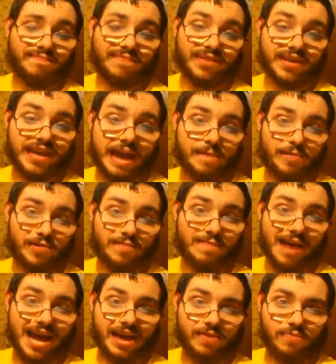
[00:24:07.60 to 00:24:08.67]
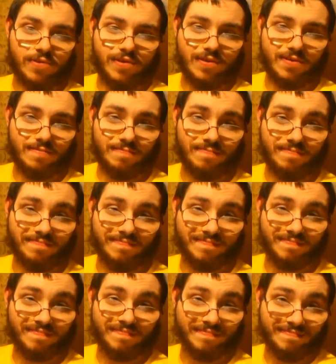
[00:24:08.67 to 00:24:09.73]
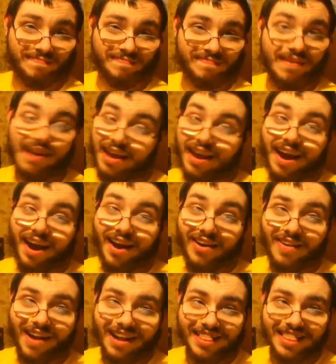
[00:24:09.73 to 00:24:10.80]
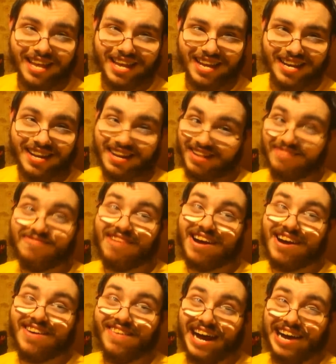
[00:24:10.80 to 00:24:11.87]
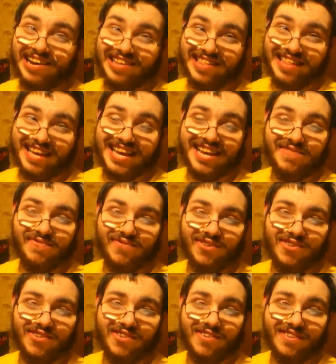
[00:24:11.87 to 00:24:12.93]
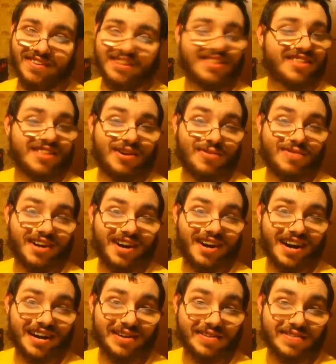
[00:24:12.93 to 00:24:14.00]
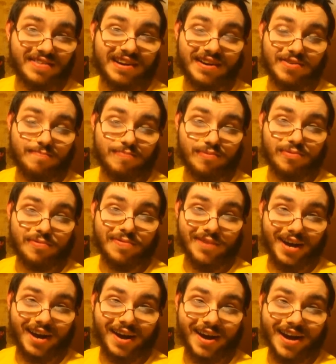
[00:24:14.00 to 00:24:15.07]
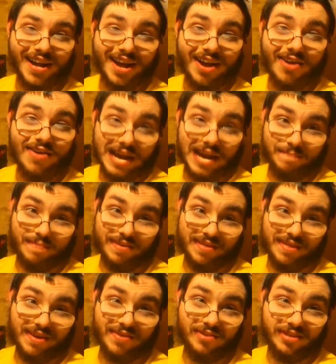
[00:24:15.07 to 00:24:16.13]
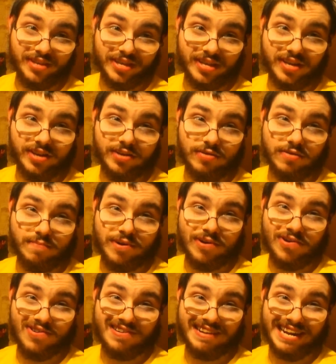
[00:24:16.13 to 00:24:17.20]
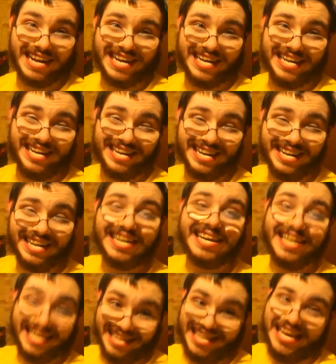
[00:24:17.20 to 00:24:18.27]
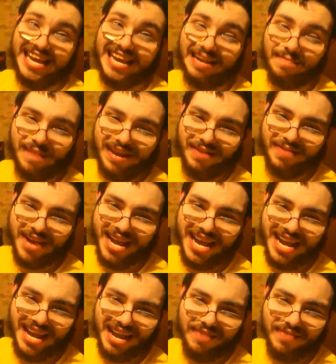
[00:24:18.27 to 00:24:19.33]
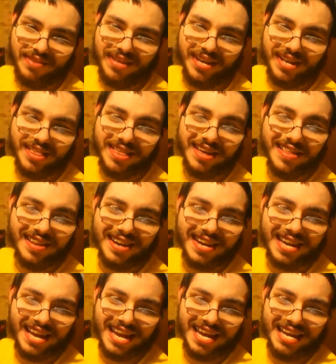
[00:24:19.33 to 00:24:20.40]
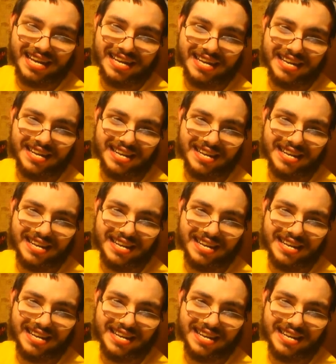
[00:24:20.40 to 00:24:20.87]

The camera's backwards. Alright then, well, I'll see you for Soul.io/Brawl.io episode 2 of part 9. See you in a minute when I get everything adjusted again.